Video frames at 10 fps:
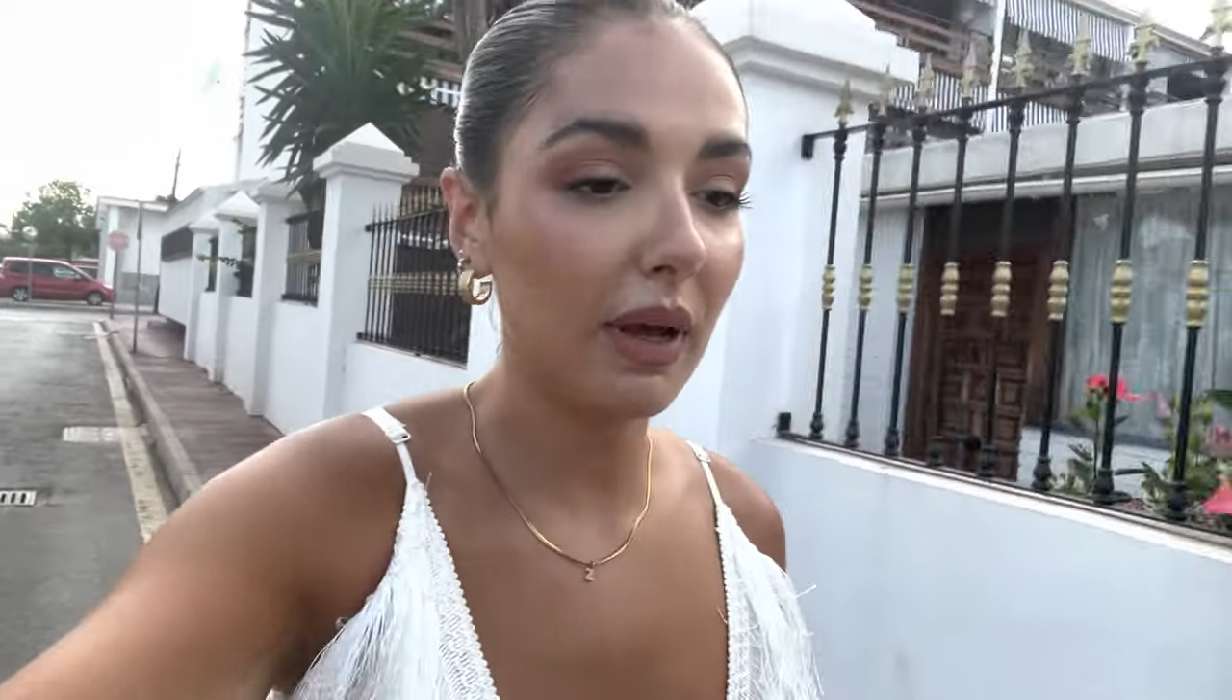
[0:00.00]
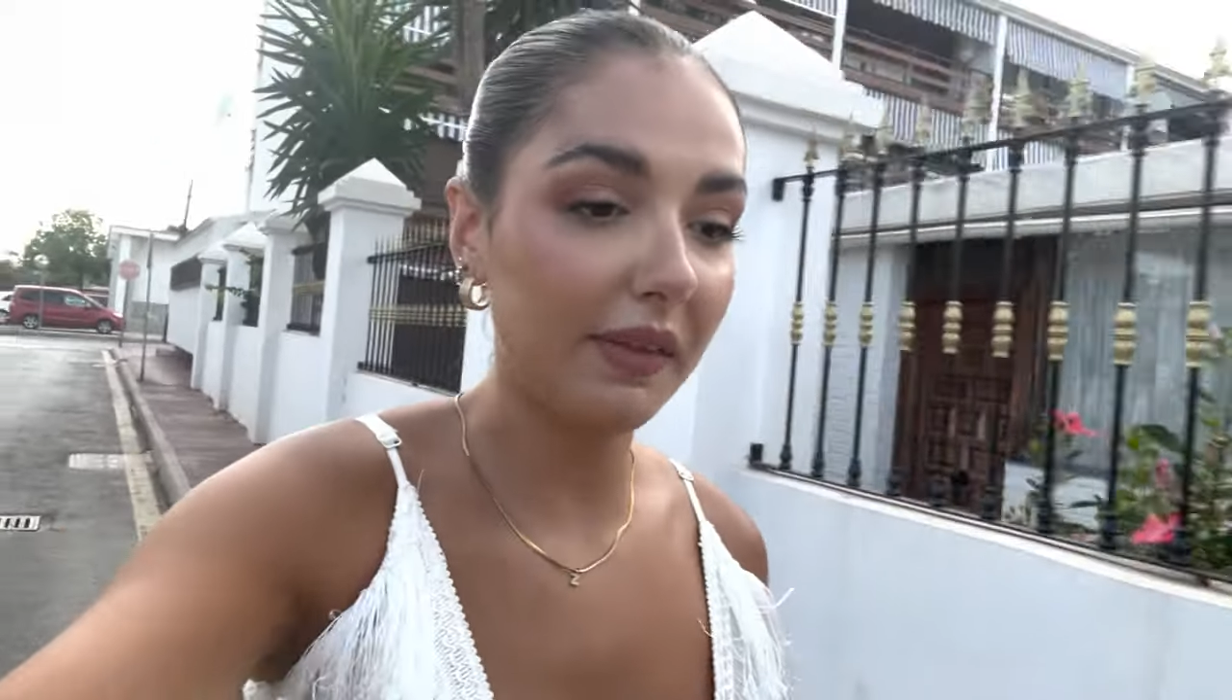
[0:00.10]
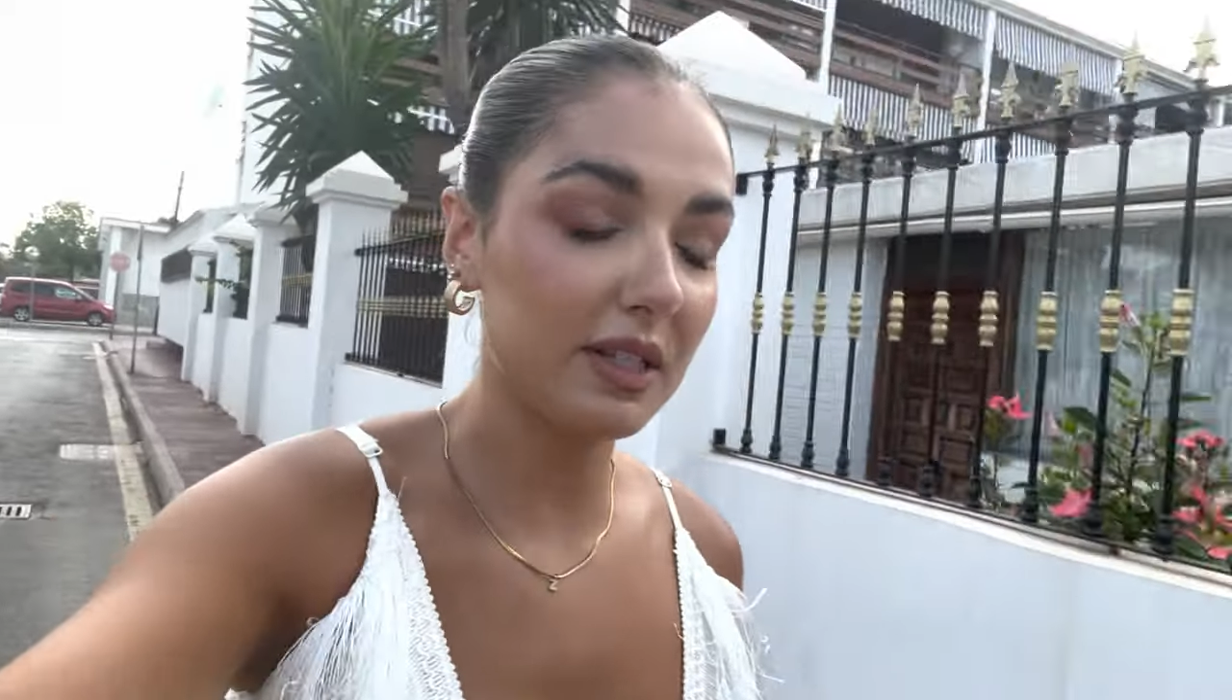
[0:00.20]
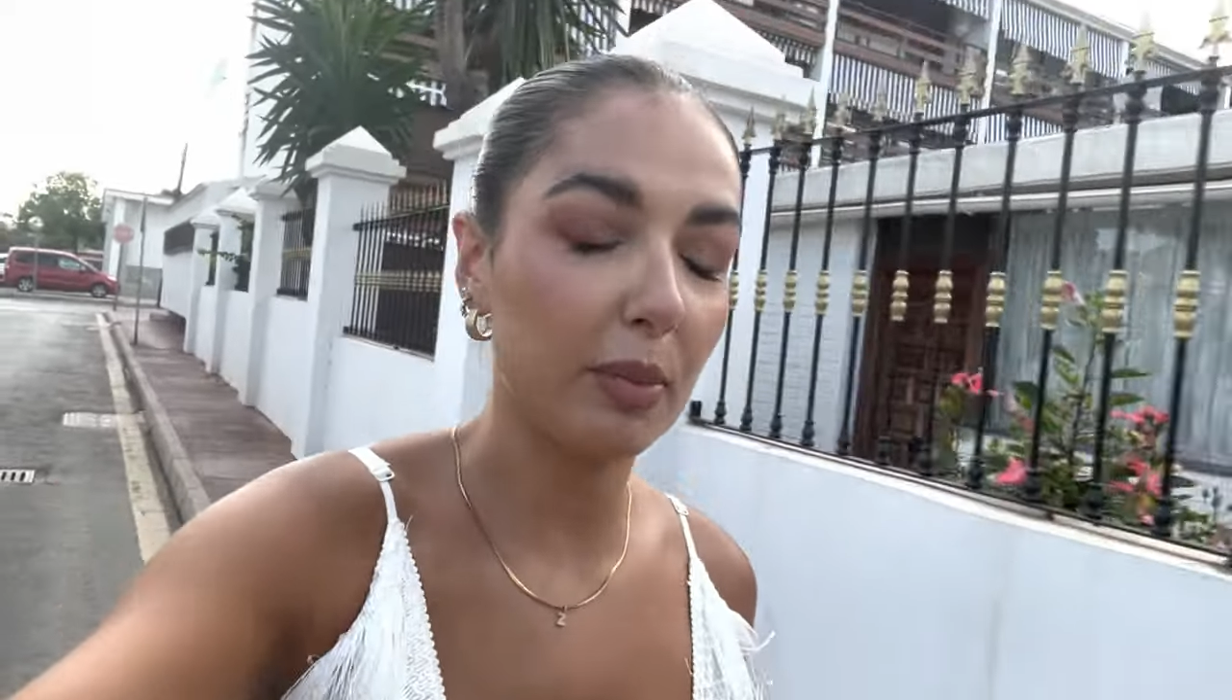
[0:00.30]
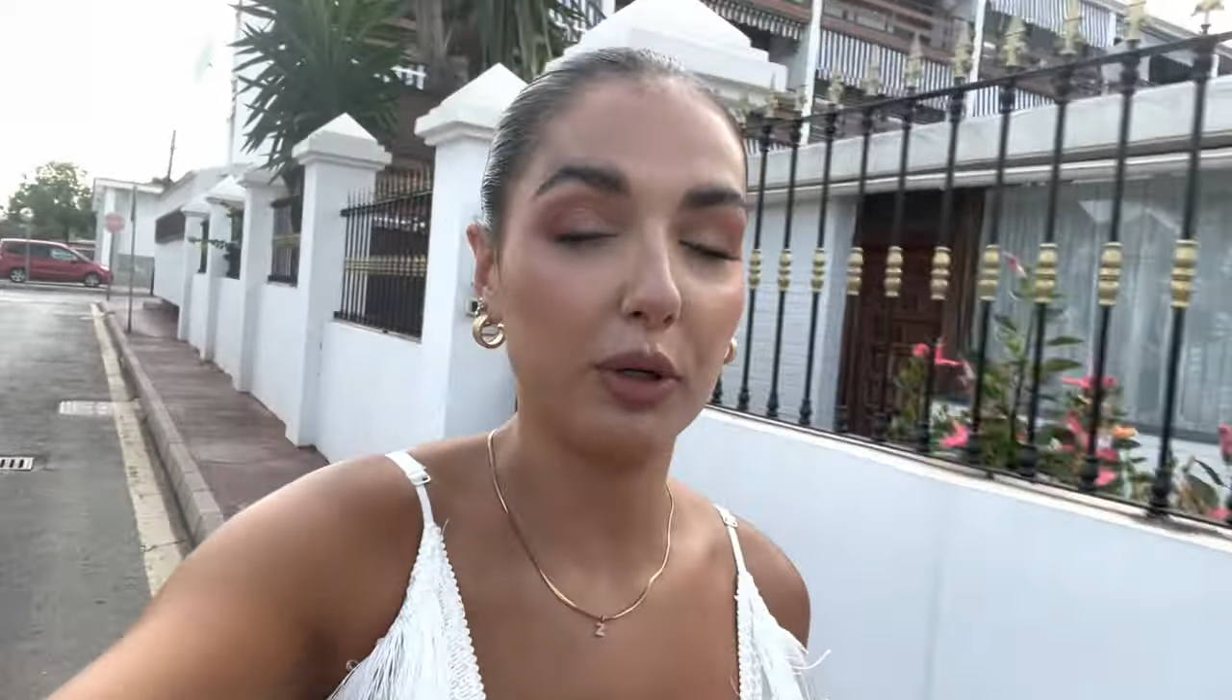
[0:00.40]
at
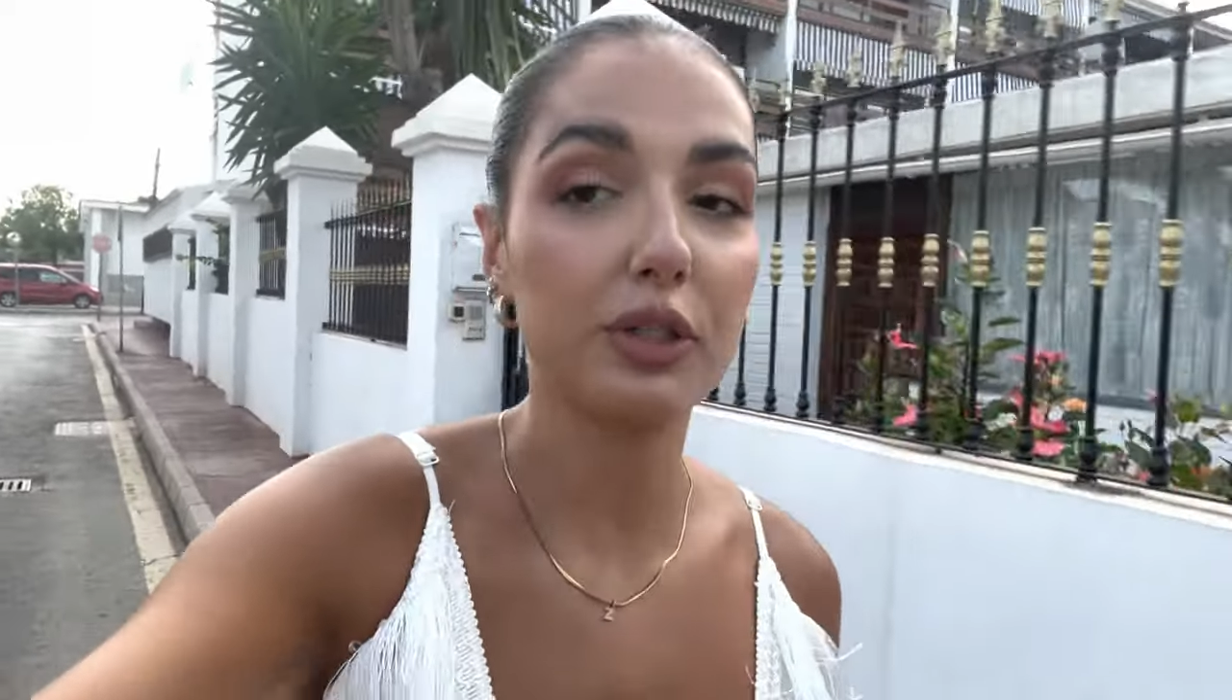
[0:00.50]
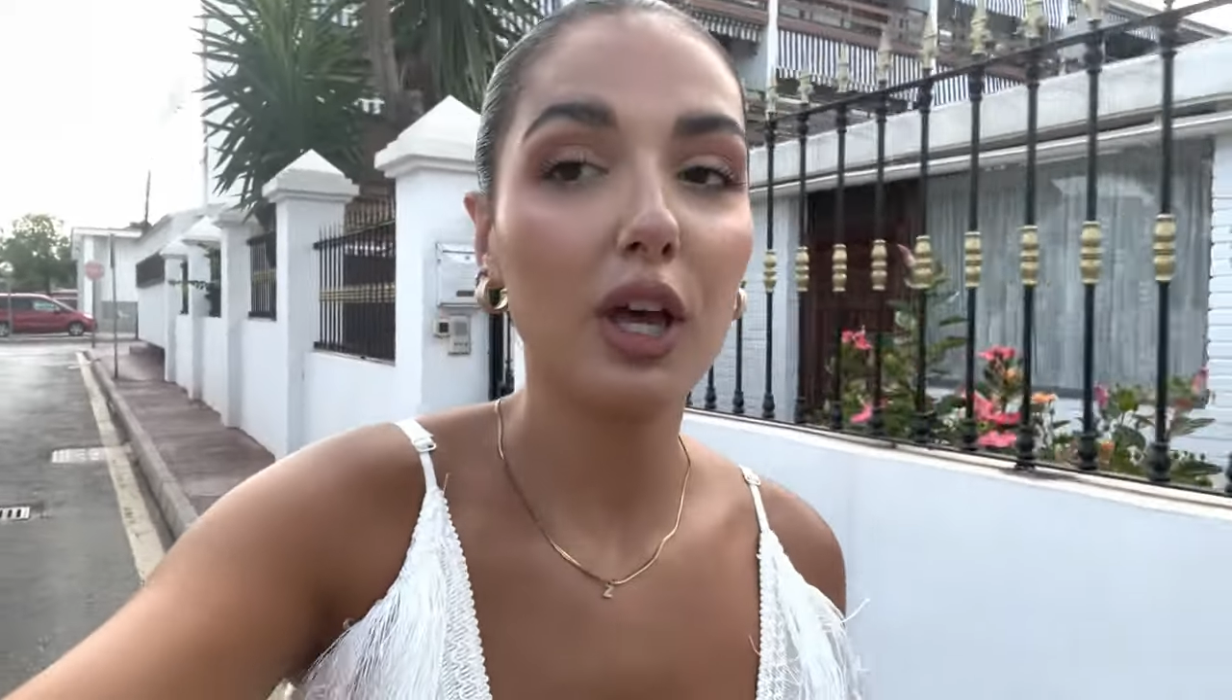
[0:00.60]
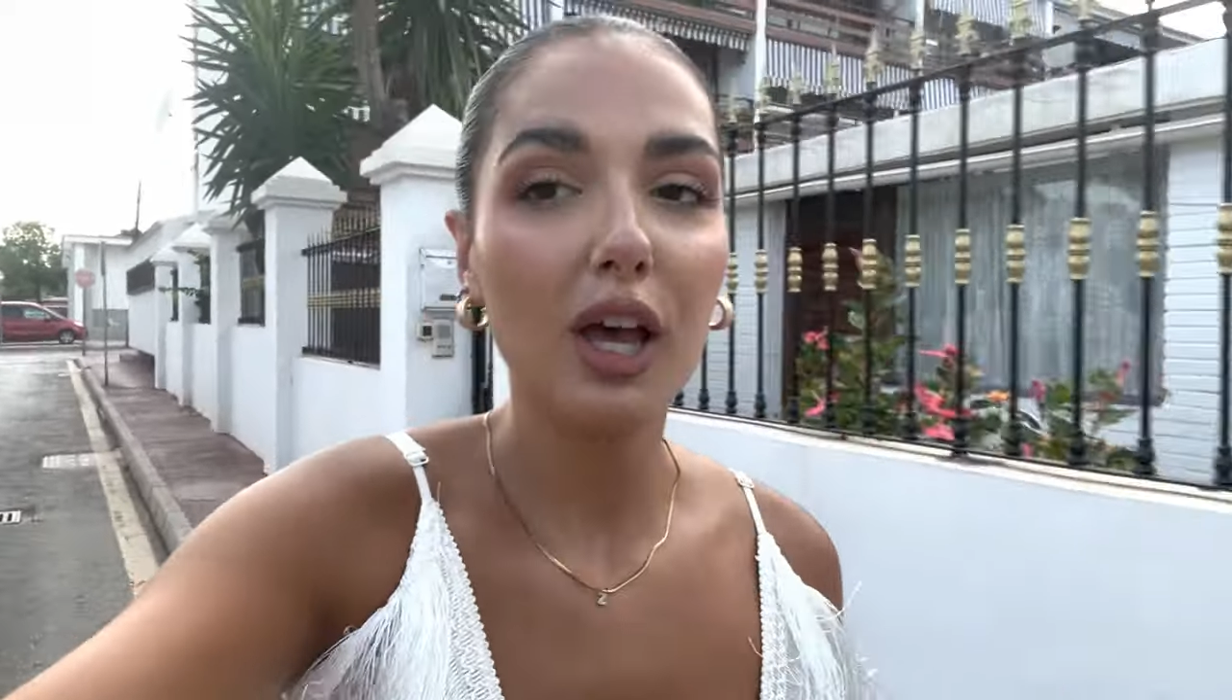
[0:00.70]
this point.